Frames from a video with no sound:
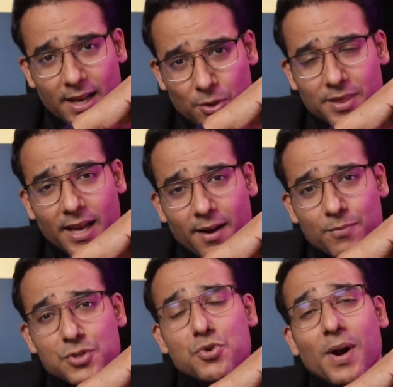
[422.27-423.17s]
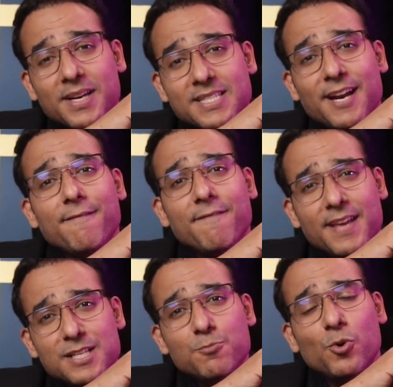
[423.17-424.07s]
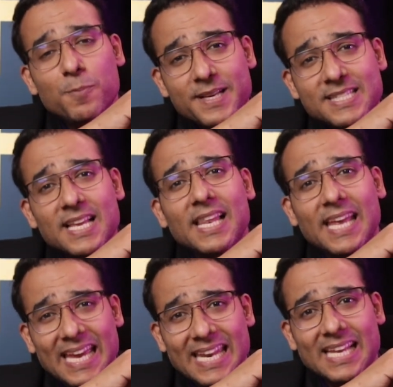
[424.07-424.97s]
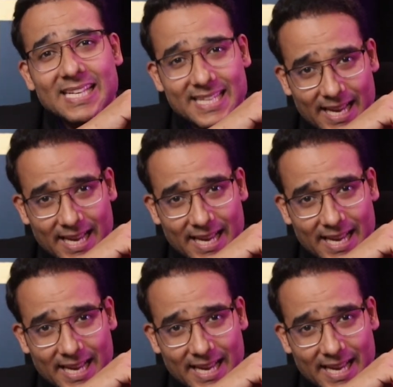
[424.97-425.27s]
Click on here to understand Facebook Pixel in